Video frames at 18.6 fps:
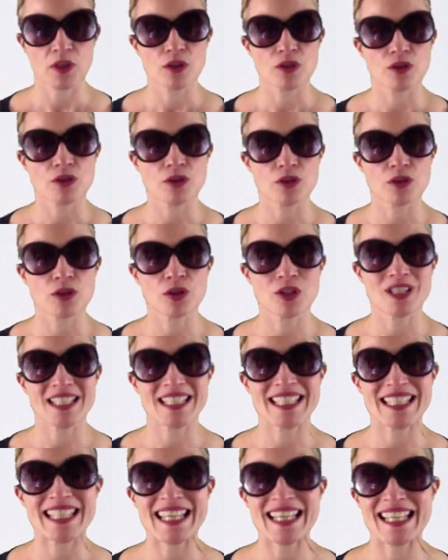Se
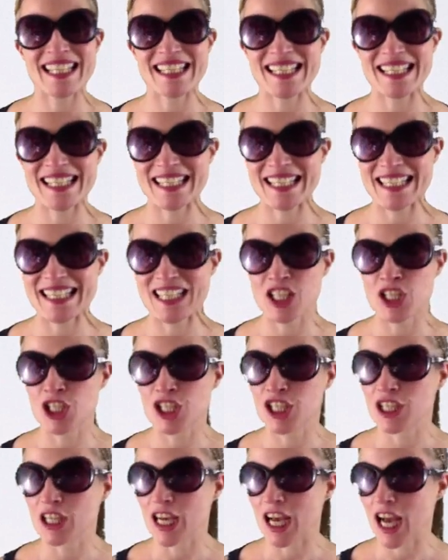
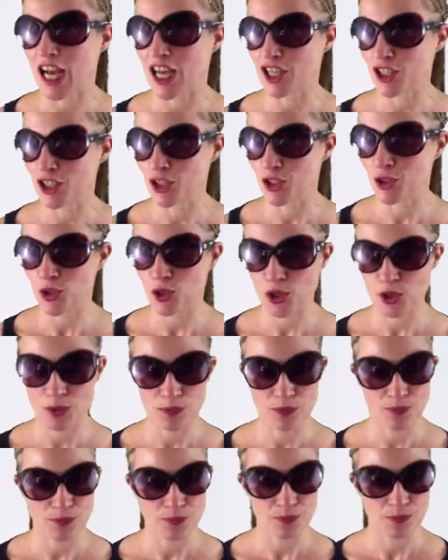décider à ce que.
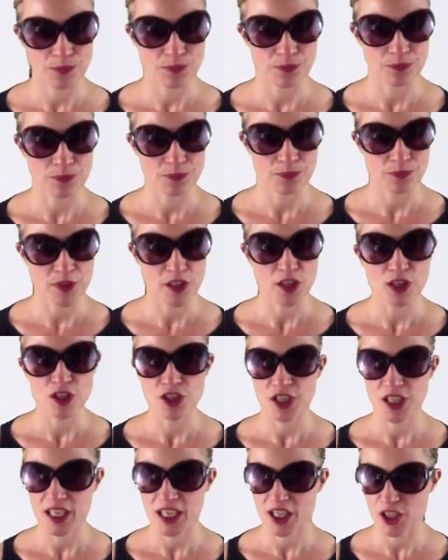
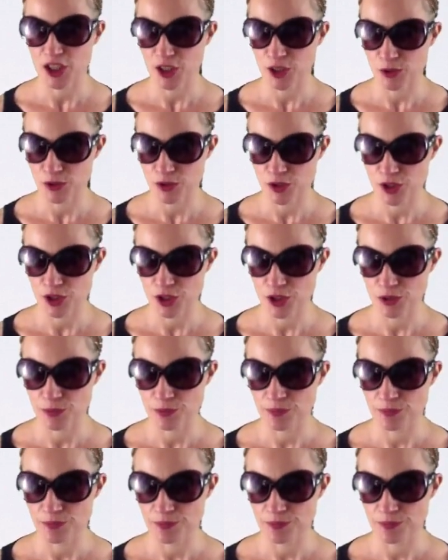To get used to.